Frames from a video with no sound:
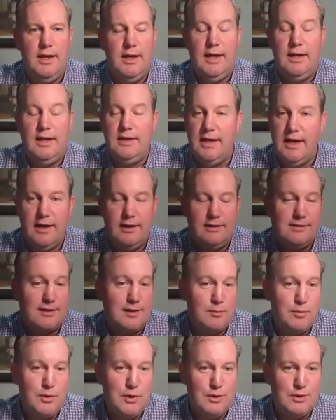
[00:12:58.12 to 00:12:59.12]
and it's a
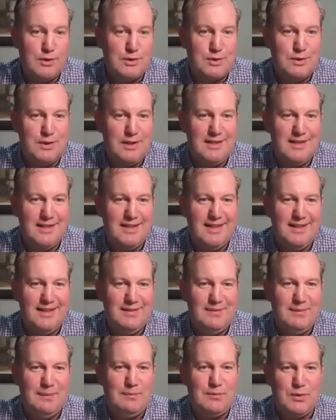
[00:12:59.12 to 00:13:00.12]
computer screen.
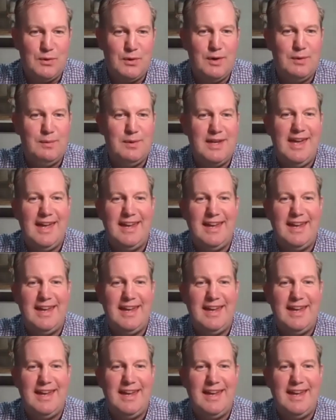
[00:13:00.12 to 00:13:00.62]
I'm sorry,